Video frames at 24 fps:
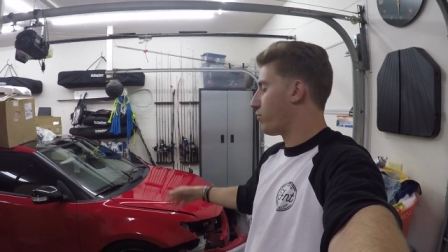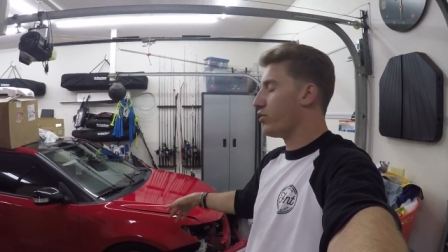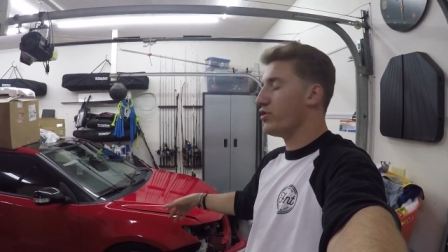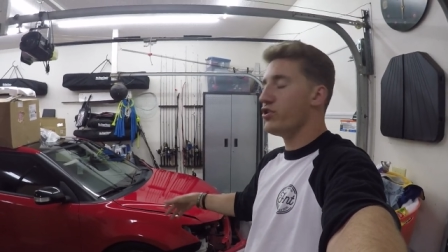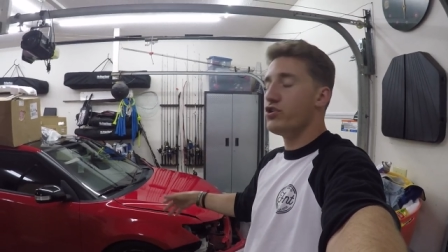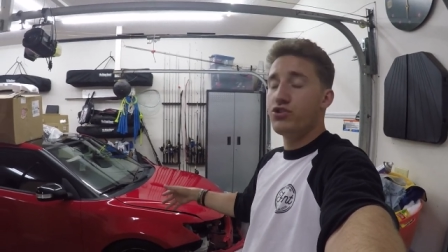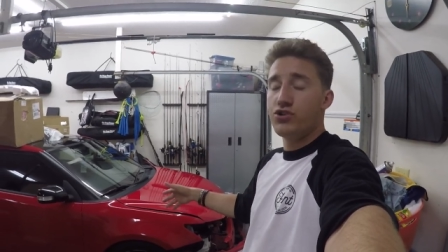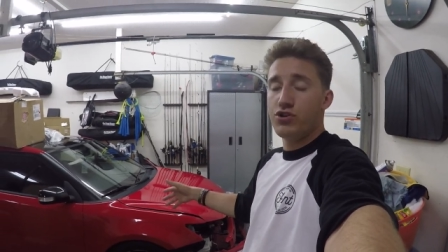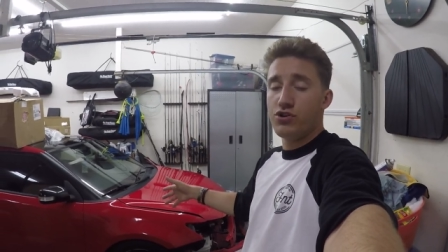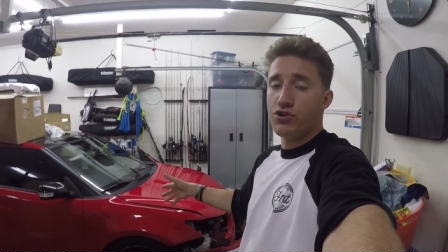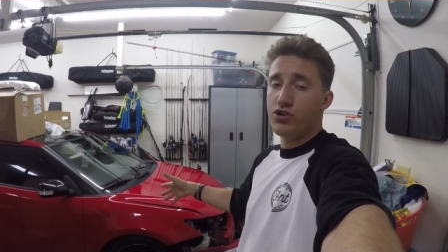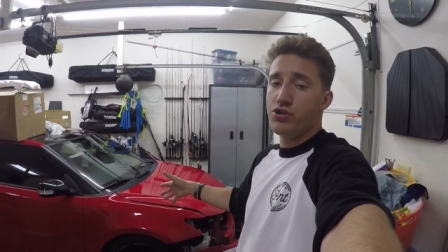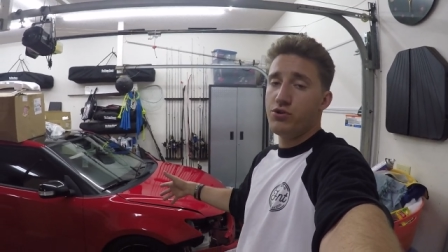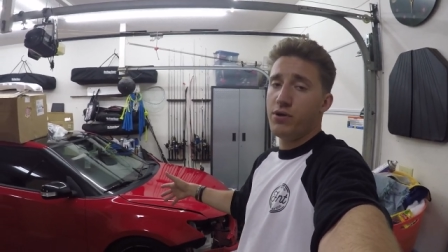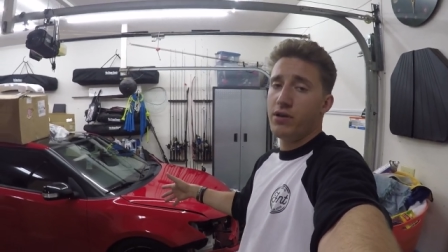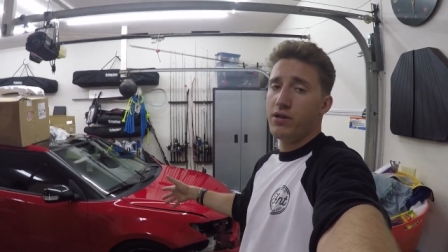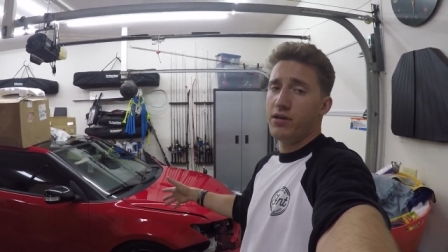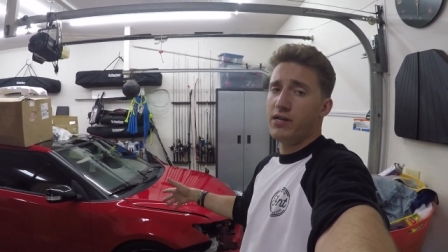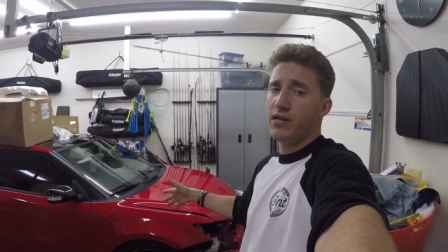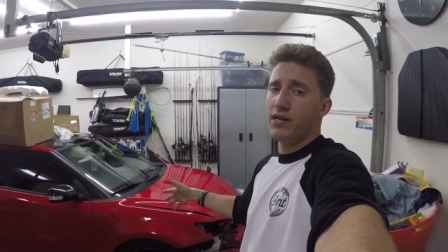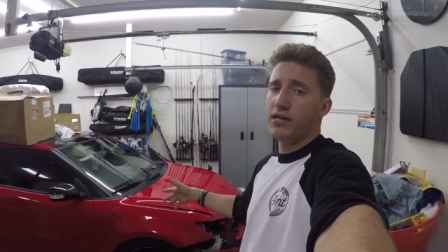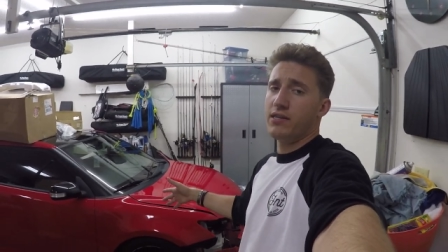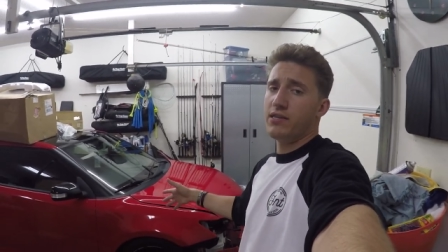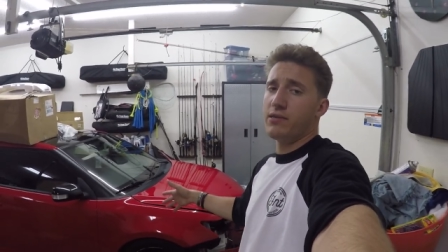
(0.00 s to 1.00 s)
pretty sure you had
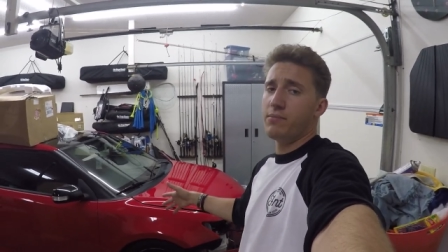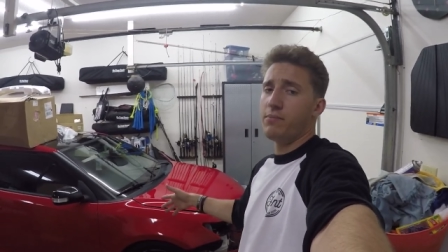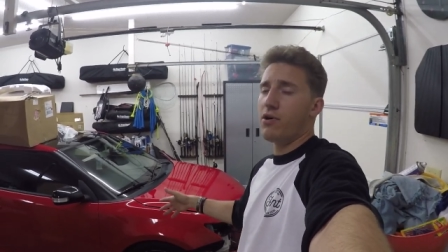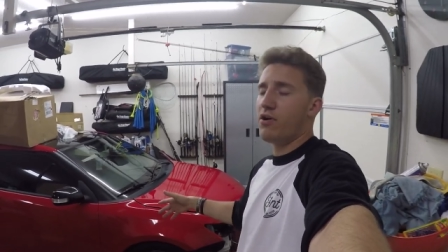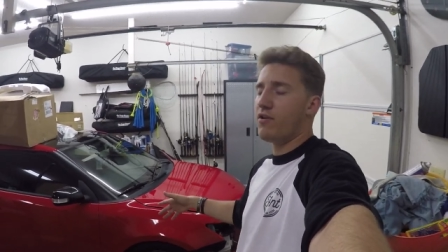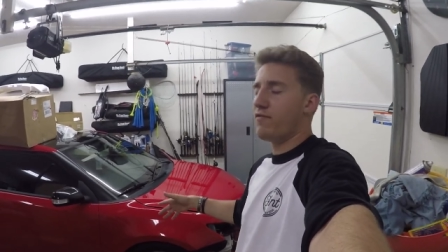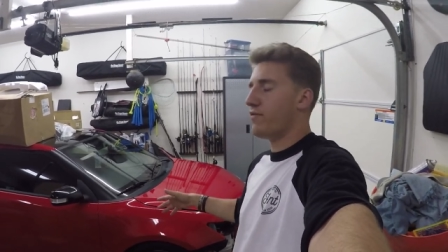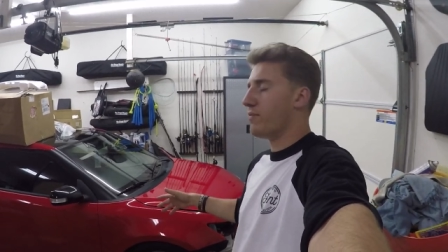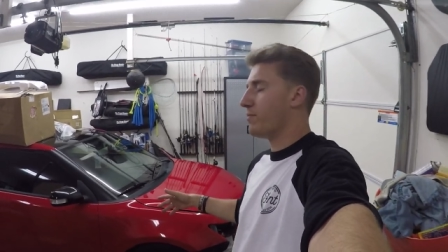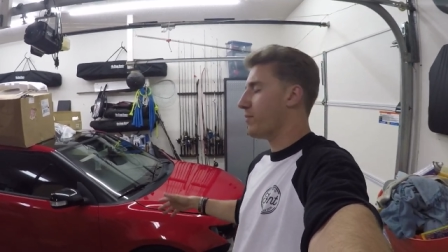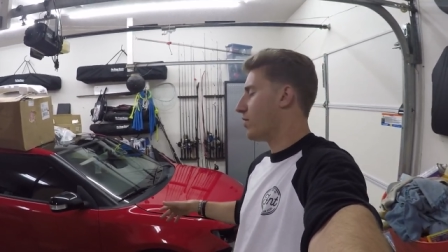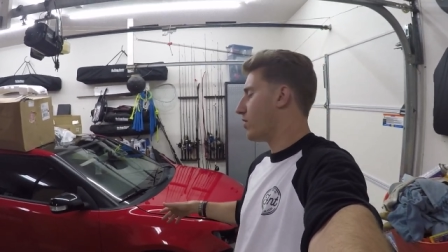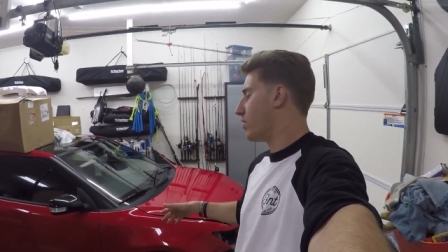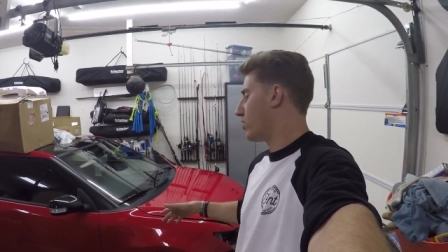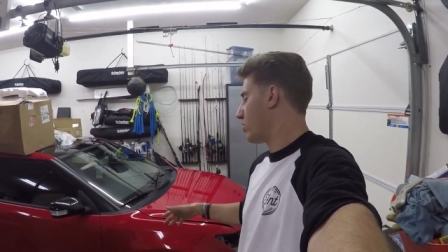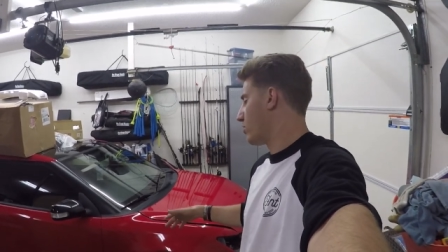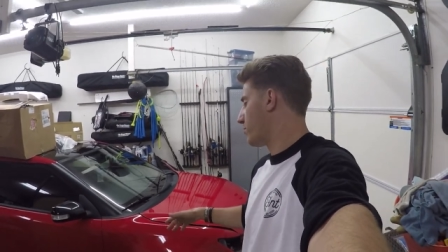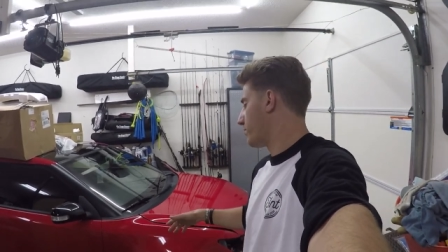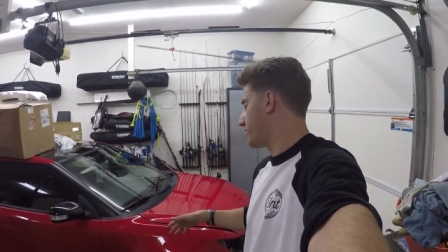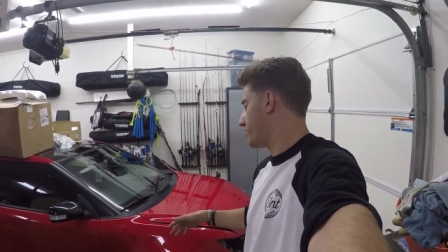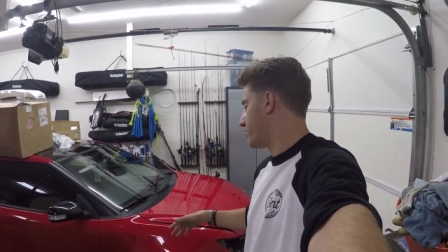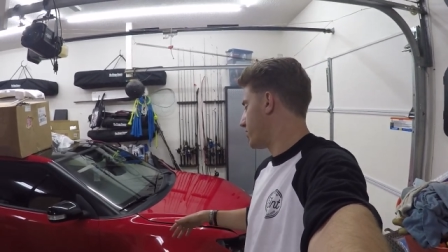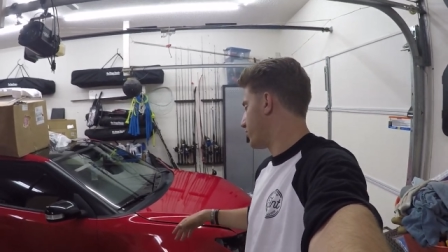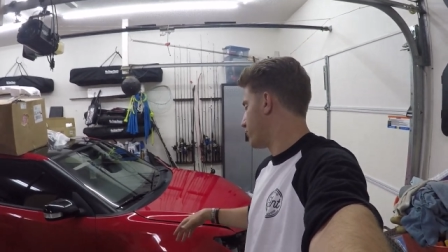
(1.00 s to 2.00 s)
to take them off. I'm not one
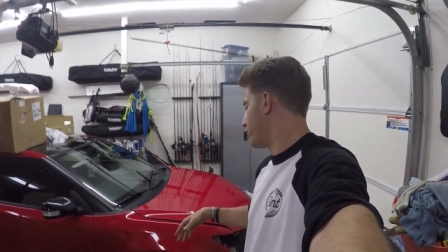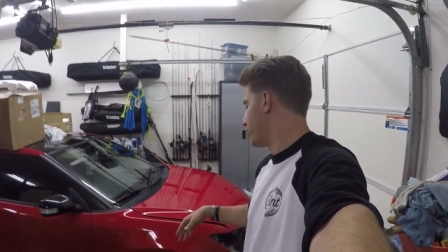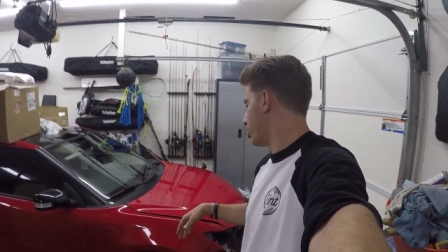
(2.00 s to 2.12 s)
hundred percent